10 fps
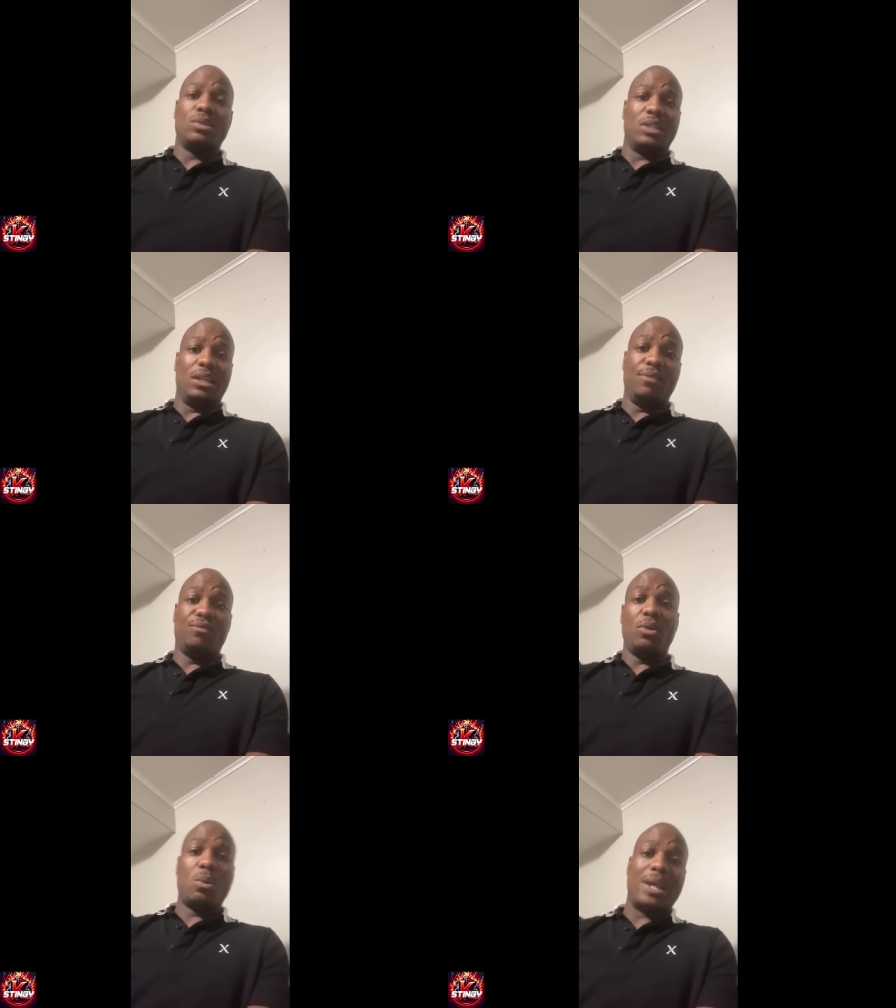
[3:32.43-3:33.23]

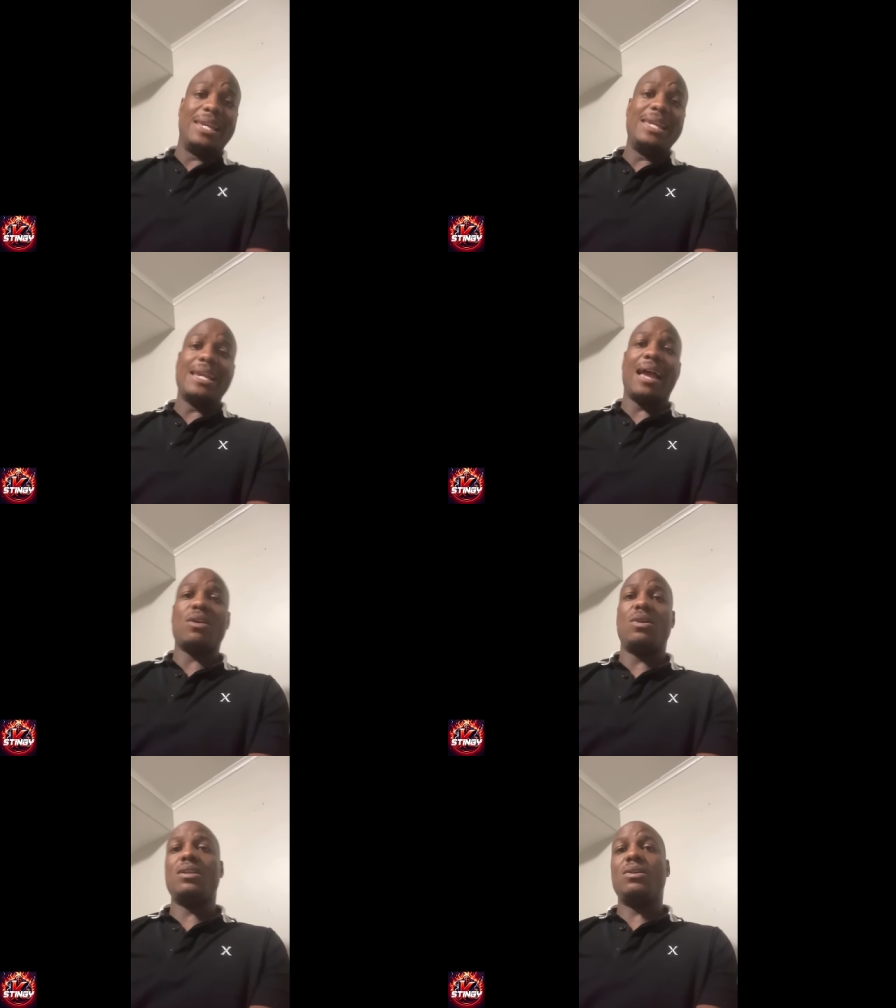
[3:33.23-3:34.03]
interfere with what he
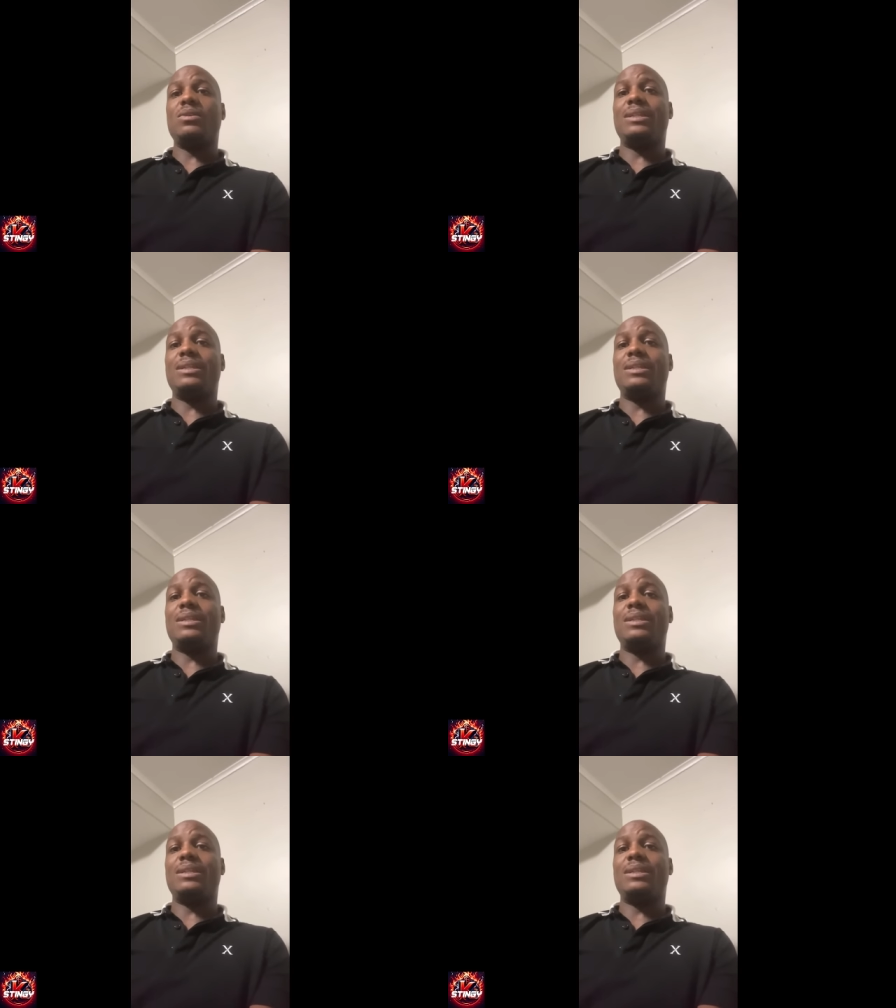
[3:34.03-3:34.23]
got going on,